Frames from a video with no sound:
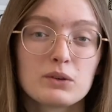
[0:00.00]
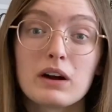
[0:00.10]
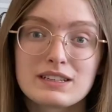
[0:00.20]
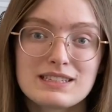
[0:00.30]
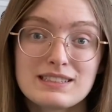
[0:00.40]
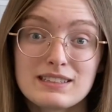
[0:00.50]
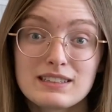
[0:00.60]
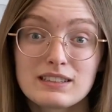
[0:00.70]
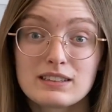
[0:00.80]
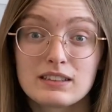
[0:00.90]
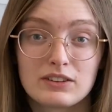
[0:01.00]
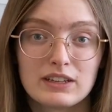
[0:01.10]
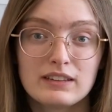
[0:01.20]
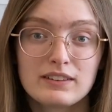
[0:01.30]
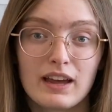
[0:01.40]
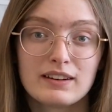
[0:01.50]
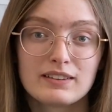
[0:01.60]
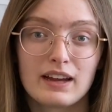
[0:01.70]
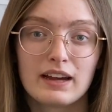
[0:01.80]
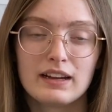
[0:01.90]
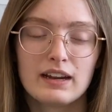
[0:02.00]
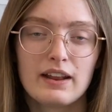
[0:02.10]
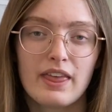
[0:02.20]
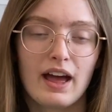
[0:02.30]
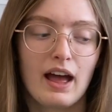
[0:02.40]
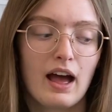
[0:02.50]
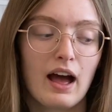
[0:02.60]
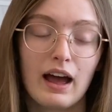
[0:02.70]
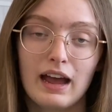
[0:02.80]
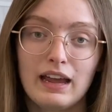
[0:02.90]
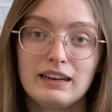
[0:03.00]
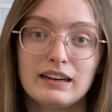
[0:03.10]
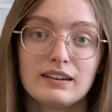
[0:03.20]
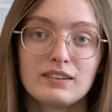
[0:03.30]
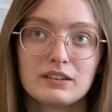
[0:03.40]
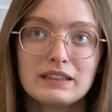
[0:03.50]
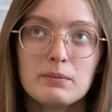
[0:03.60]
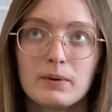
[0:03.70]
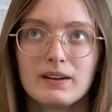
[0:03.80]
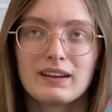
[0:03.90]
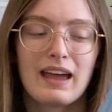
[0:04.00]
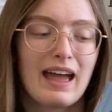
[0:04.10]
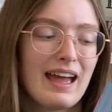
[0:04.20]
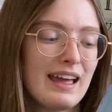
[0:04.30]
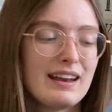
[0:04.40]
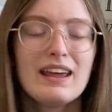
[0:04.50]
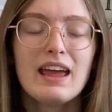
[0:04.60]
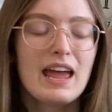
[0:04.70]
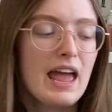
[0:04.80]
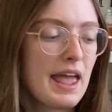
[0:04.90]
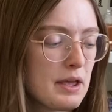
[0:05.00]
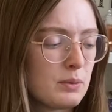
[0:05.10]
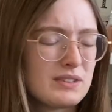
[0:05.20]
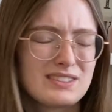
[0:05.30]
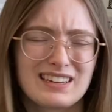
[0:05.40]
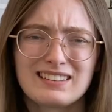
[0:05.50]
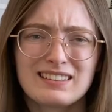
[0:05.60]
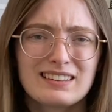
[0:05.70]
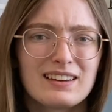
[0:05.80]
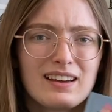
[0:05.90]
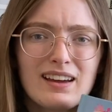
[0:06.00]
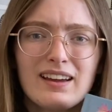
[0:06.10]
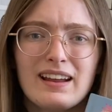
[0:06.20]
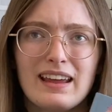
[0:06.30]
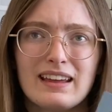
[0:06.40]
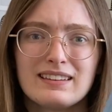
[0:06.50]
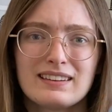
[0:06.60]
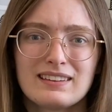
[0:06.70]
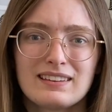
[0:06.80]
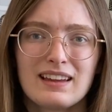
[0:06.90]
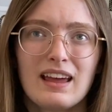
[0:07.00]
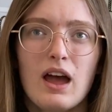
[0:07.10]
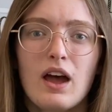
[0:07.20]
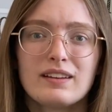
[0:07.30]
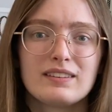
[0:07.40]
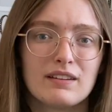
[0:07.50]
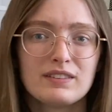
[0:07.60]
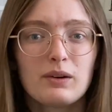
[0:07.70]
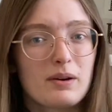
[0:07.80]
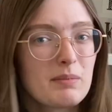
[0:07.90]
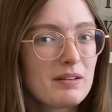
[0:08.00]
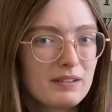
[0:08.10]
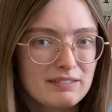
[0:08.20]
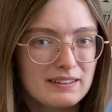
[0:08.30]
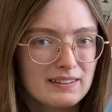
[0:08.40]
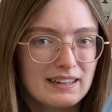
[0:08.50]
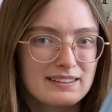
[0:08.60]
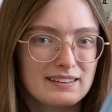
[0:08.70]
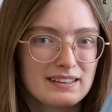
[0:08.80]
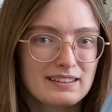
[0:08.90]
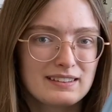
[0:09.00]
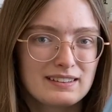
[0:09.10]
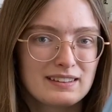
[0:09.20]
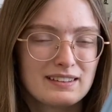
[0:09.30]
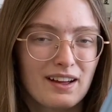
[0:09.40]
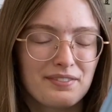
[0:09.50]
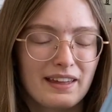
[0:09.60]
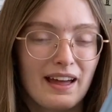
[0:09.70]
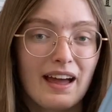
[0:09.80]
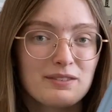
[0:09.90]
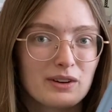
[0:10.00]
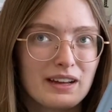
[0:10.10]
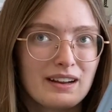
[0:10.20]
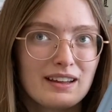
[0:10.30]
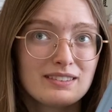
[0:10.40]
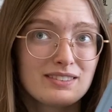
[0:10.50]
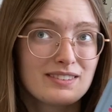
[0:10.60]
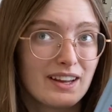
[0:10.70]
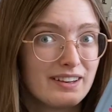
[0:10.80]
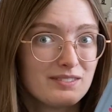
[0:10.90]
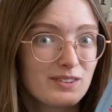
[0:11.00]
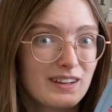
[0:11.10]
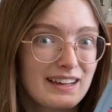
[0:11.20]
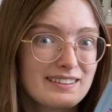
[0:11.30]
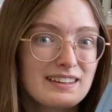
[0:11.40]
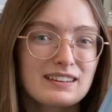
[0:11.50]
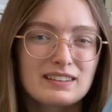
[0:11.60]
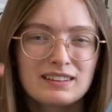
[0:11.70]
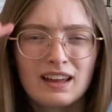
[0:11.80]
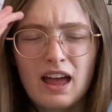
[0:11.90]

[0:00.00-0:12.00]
watching this series, I decided that I needed to read the book, and it was just as good. It's definitely one of my favorite classics. Not that I've read a ton of classics,